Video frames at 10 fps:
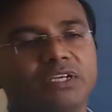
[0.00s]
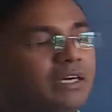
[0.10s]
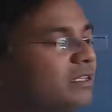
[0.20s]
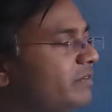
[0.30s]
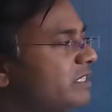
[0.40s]

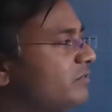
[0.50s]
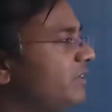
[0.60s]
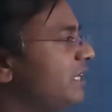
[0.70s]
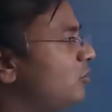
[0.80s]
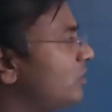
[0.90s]
Otherwise,
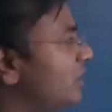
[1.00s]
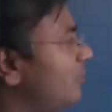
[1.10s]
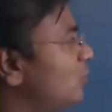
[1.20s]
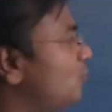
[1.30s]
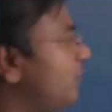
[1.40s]
we are not
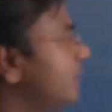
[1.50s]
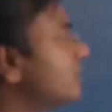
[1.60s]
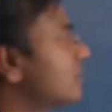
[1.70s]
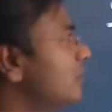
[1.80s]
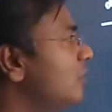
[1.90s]
able to
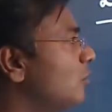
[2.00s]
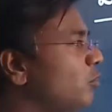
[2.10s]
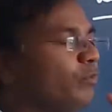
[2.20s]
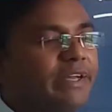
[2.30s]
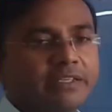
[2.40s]
find
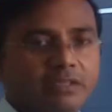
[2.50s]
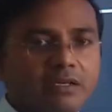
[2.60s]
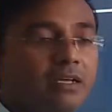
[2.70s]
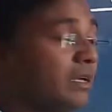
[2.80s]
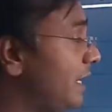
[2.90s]
cofactor.